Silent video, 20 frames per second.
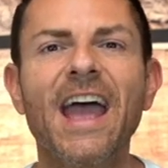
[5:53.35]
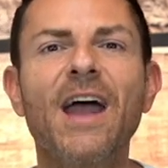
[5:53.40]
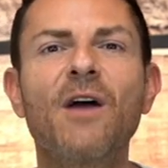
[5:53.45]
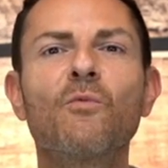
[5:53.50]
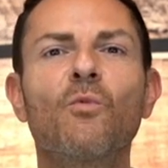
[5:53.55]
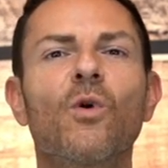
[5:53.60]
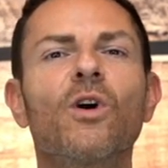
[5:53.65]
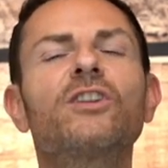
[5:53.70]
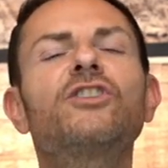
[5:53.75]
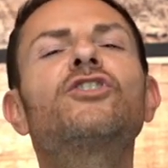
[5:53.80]

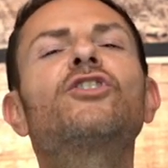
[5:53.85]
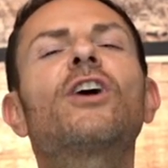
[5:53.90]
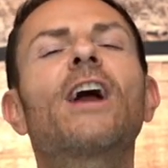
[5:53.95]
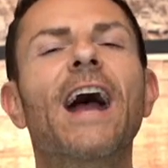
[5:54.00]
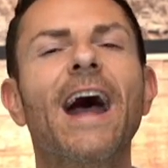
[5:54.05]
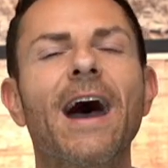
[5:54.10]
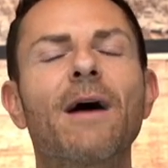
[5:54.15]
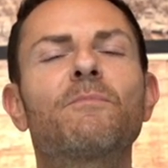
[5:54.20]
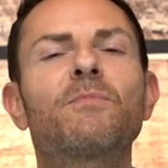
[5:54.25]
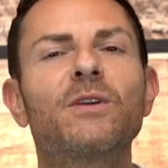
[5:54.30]
And once you're
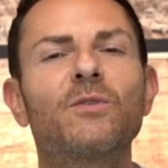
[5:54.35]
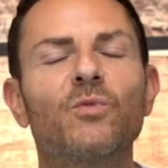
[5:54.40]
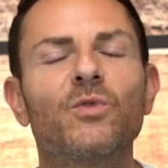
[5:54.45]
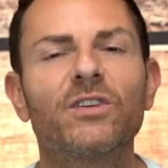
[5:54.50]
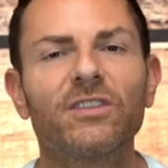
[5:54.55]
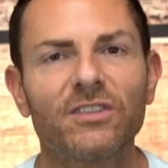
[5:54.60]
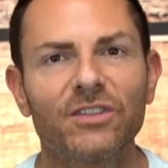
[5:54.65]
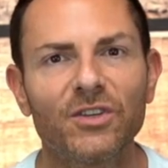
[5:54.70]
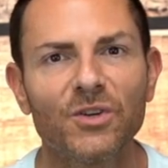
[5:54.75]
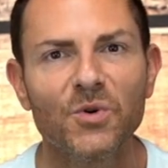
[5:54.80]
happy
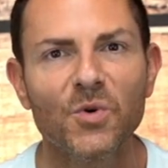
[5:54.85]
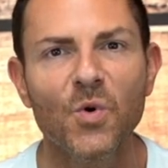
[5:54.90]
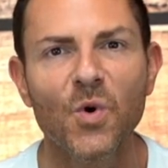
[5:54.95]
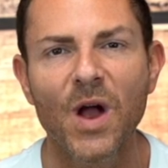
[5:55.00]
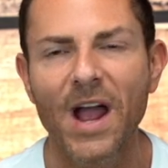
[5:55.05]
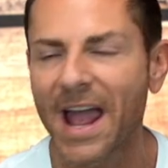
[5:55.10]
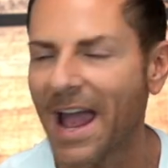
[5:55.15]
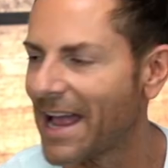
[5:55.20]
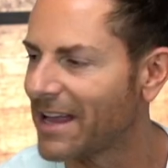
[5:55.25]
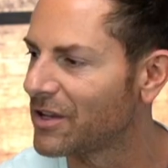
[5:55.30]
with you
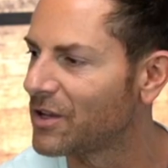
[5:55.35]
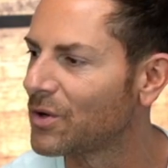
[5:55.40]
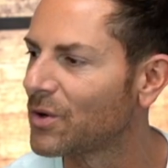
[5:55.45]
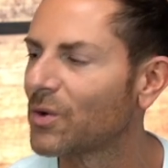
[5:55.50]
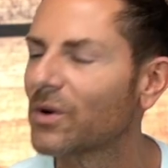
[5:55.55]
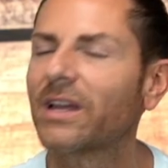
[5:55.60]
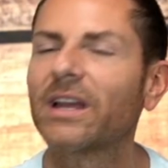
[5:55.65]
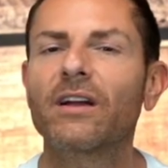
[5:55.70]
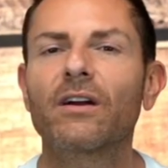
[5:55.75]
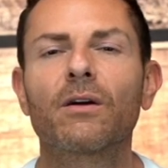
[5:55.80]
and you
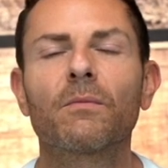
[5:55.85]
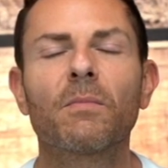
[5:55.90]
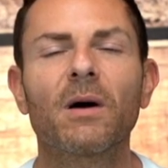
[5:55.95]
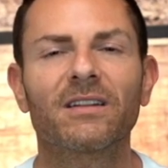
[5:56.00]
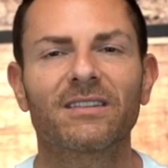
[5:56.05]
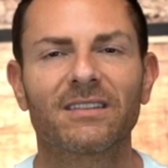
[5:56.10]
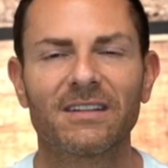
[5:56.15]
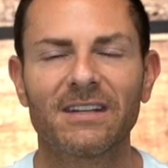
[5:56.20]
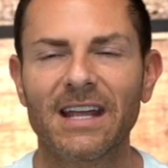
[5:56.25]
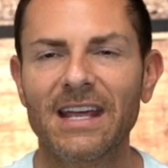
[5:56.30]
don't care
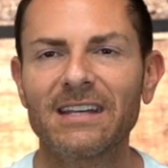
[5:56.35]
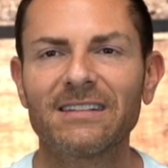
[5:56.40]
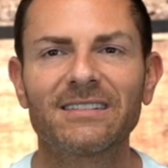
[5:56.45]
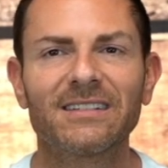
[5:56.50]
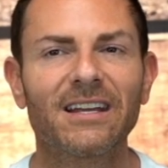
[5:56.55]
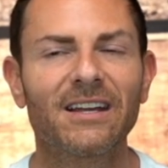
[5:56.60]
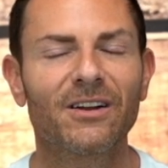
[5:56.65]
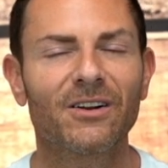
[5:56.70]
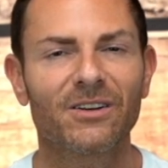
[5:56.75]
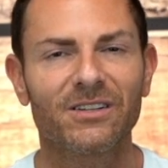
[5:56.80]
about the
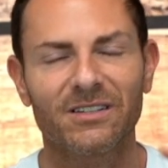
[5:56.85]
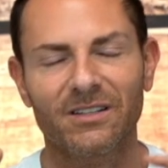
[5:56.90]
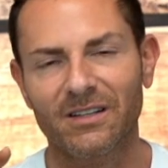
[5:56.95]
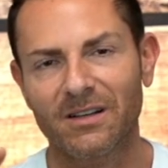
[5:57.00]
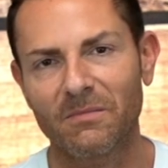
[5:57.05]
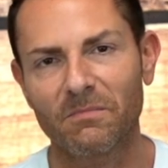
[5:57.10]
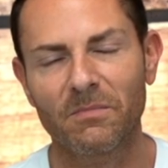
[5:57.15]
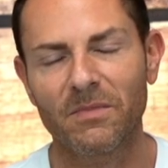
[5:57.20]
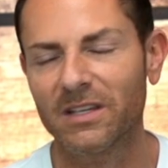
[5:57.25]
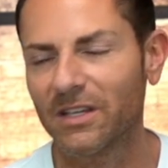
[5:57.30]
naysayers,
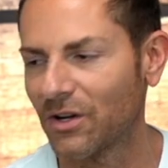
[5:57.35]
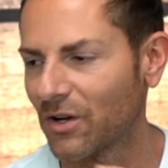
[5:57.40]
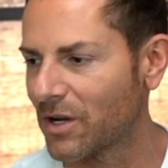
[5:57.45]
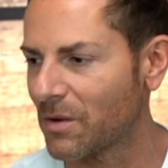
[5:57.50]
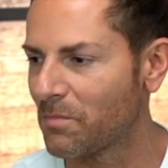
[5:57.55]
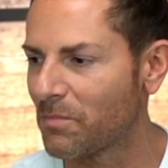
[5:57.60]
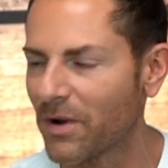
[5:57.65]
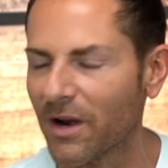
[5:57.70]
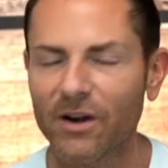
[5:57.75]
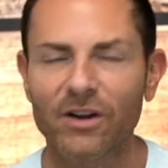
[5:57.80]
the you know,
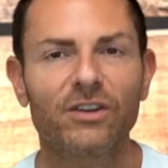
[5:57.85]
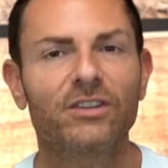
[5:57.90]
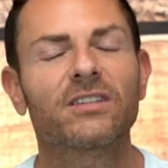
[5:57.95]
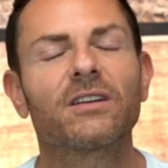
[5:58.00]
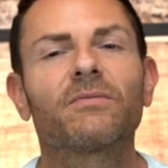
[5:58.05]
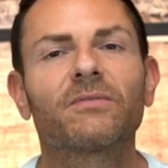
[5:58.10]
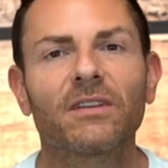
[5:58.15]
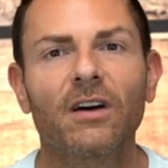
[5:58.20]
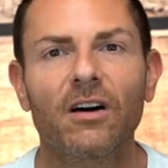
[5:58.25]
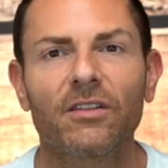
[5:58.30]
comparing
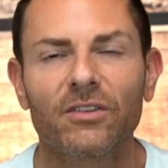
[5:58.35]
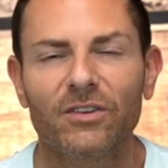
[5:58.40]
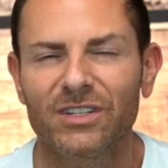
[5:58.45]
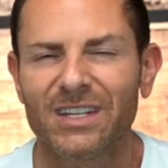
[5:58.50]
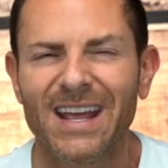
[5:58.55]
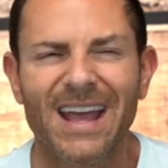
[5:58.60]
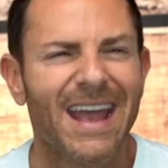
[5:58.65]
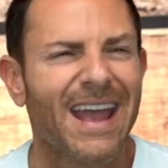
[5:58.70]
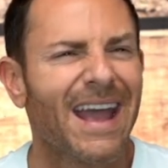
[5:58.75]
yourself to others